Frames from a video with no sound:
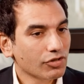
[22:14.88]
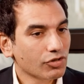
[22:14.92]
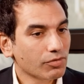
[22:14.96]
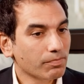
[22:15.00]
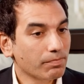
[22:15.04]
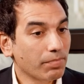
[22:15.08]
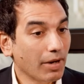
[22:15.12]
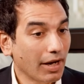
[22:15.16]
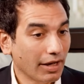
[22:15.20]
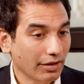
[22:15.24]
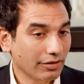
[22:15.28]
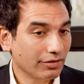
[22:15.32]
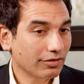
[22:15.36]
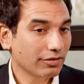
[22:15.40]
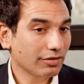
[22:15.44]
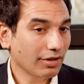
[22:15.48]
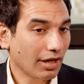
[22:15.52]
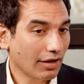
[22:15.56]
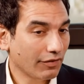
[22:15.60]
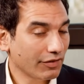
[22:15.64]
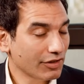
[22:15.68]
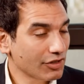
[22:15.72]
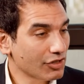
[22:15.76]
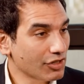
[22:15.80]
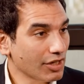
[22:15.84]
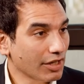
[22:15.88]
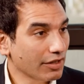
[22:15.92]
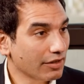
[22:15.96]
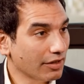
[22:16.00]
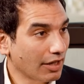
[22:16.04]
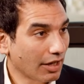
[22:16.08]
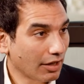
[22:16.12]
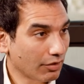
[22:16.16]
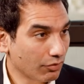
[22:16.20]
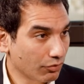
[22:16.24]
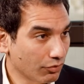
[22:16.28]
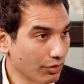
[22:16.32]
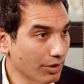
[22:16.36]
But having said
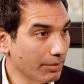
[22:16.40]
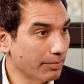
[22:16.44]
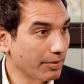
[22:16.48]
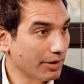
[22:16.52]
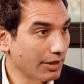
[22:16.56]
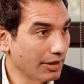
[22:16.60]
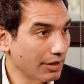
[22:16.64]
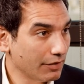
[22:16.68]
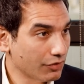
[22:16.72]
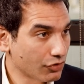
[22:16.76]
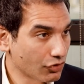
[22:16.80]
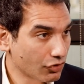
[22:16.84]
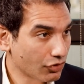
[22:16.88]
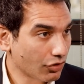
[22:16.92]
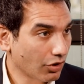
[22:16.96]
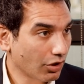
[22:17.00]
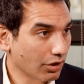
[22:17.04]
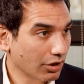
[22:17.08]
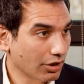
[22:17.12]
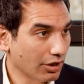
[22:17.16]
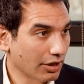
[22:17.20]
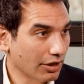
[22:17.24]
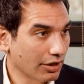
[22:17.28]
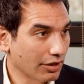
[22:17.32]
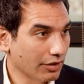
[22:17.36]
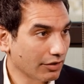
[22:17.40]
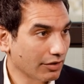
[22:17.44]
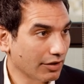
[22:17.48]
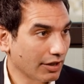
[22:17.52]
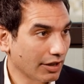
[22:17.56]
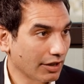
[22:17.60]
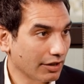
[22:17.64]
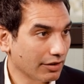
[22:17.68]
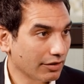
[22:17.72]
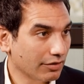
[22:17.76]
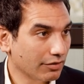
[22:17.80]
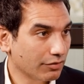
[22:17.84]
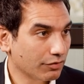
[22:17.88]
that, we believe strongly
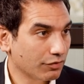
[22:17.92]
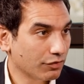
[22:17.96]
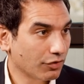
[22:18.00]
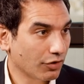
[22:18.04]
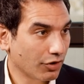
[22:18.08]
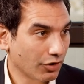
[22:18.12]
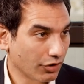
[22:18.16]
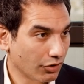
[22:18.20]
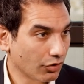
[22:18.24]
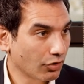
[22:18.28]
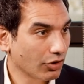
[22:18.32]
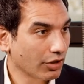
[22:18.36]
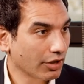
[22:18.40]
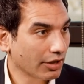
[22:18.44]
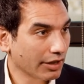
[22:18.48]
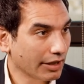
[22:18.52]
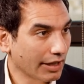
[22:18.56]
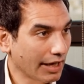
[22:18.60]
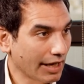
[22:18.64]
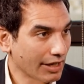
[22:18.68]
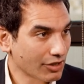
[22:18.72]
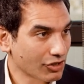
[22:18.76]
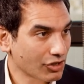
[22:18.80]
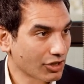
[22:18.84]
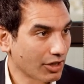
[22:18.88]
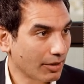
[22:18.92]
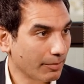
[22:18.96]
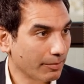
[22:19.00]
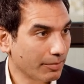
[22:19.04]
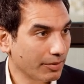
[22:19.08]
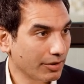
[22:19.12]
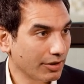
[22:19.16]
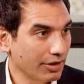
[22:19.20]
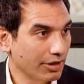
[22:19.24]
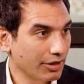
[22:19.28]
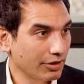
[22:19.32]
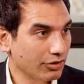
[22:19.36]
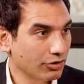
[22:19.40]
that for an oil and gas
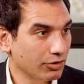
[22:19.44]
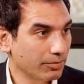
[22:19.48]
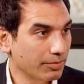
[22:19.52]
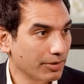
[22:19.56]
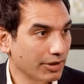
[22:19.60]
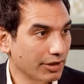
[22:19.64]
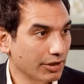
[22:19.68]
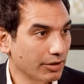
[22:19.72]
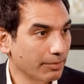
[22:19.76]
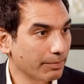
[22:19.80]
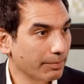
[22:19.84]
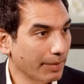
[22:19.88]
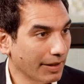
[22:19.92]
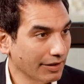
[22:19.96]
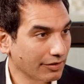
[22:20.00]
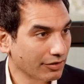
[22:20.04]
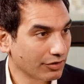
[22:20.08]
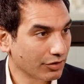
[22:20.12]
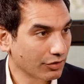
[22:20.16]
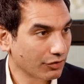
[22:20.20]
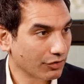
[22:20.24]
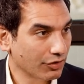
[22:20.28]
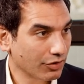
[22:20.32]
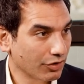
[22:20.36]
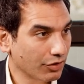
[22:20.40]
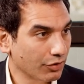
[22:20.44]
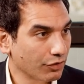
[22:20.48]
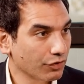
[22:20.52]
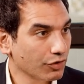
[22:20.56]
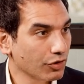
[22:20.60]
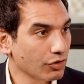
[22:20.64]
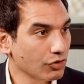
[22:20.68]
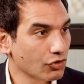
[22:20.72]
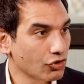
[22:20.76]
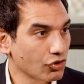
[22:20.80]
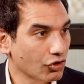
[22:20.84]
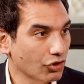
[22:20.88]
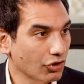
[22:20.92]
company to be competitive in the
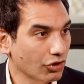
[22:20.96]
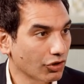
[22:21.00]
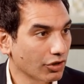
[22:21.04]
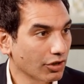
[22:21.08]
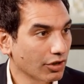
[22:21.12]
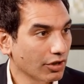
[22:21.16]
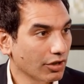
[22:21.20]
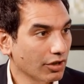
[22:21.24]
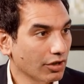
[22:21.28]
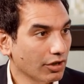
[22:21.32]
future,